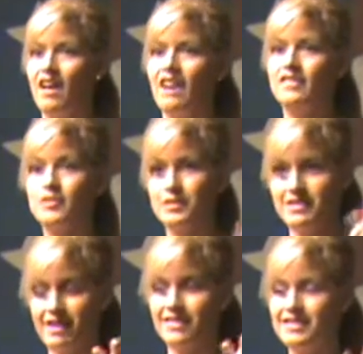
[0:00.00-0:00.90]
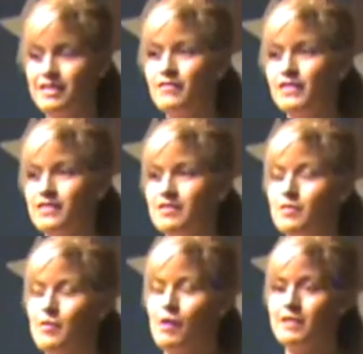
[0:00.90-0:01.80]
And this was down at St. Vincent's
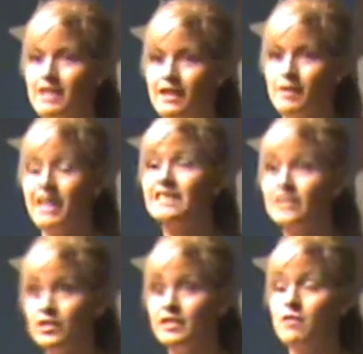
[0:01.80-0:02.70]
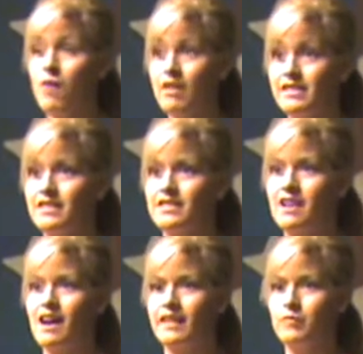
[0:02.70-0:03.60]
in Birmingham, and I literally walked
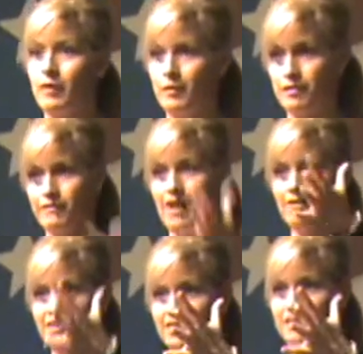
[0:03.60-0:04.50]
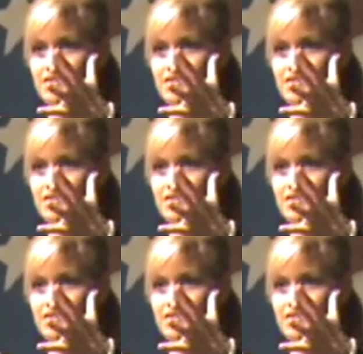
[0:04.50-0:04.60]
outside where the fountain is,